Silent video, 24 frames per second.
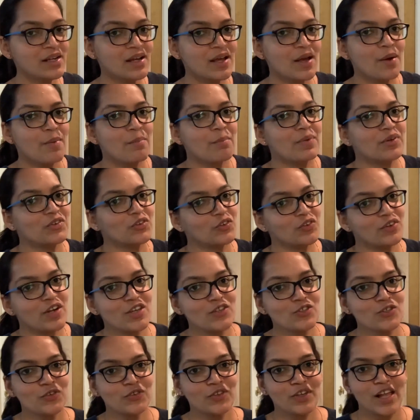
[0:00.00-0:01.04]
but the rest of
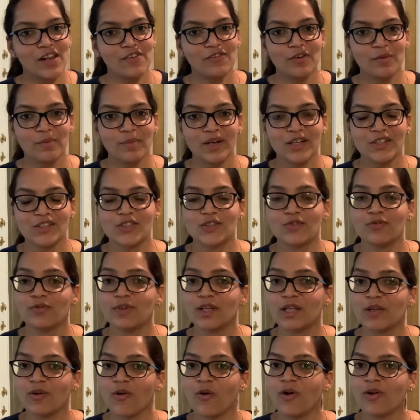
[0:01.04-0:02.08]
the alphabets will
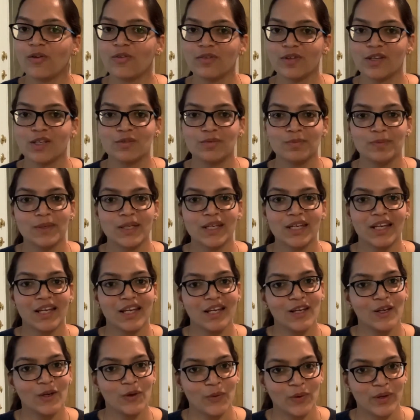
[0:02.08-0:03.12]
always be in
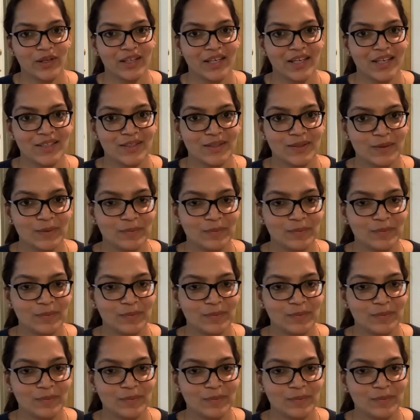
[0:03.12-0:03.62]
lowercase.